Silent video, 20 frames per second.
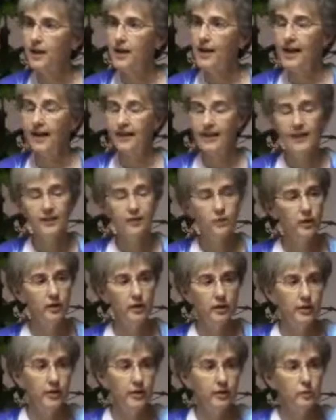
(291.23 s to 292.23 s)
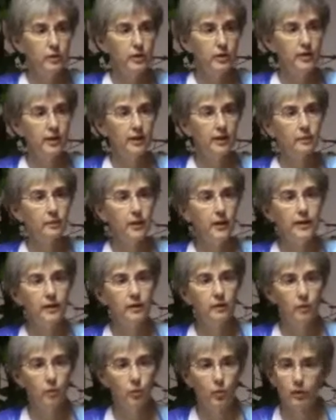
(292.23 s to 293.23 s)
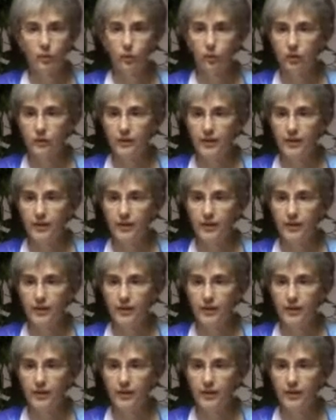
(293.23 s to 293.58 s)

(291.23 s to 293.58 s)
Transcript: And that's one of the things we celebrate here at One World.